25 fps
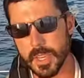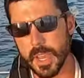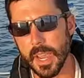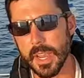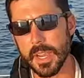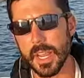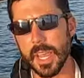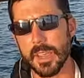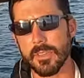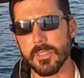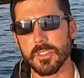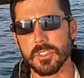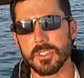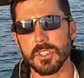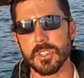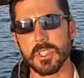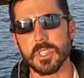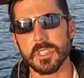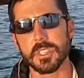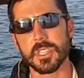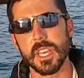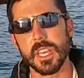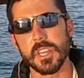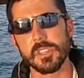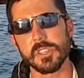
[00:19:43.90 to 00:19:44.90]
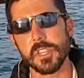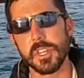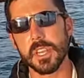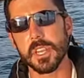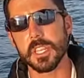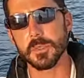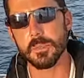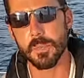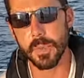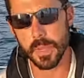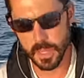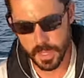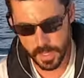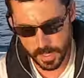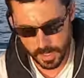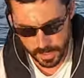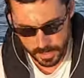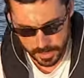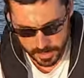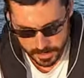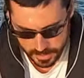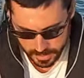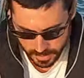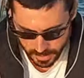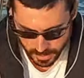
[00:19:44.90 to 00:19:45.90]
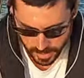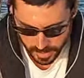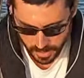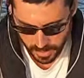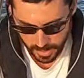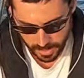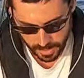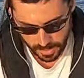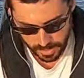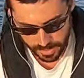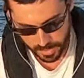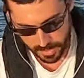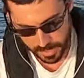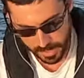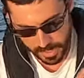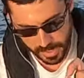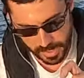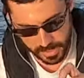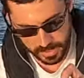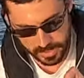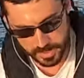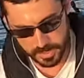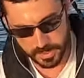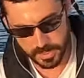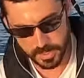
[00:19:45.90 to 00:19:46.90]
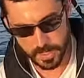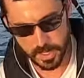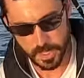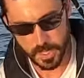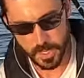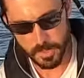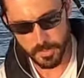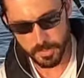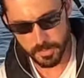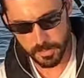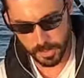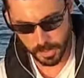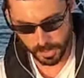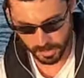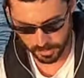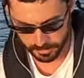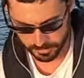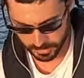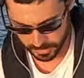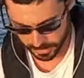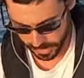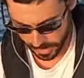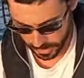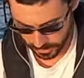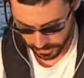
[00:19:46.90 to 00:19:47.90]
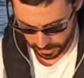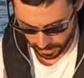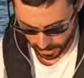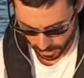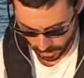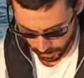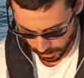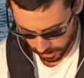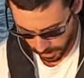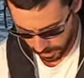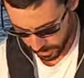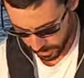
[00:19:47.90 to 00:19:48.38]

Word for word: skydivers on this tangent is because this moves. It's all